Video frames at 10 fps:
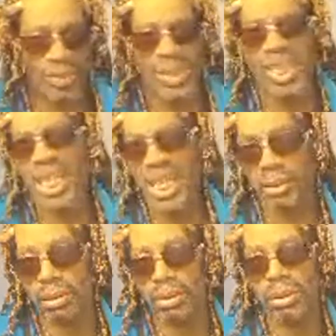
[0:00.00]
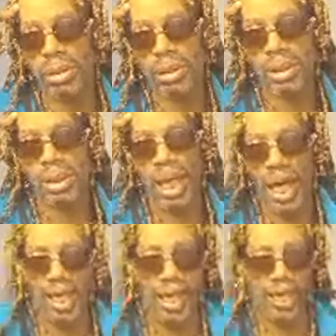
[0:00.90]
and yield,
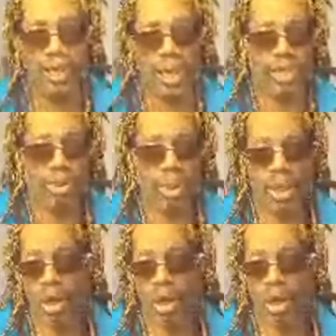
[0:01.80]
and then you get your money or